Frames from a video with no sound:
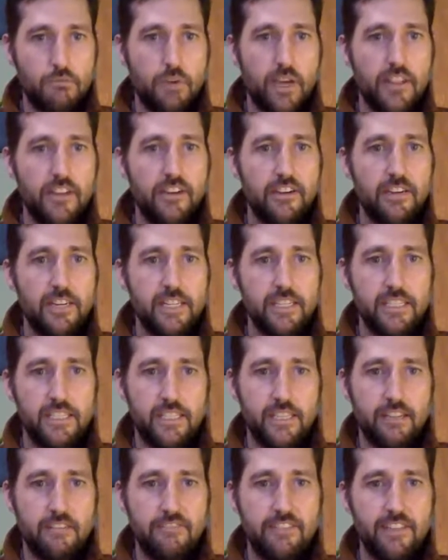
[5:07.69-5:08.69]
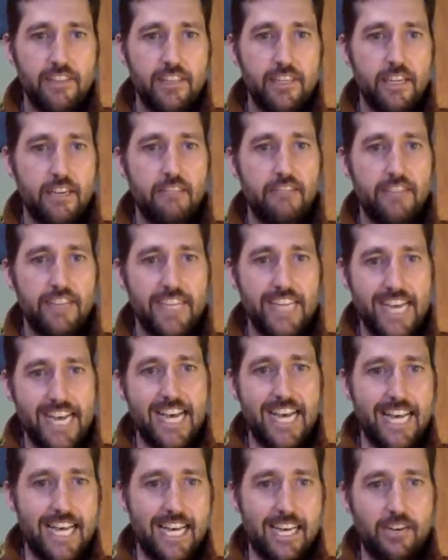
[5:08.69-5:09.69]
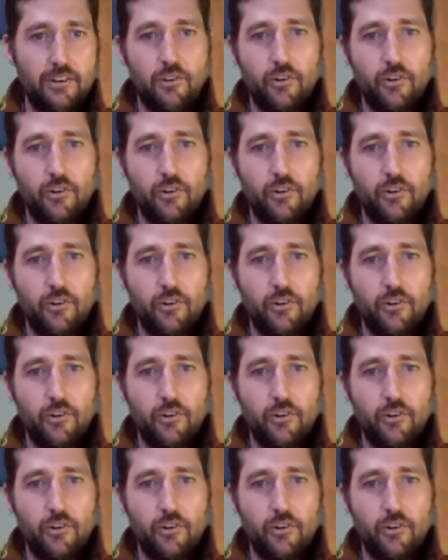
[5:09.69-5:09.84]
whether it's a feeling of yeah,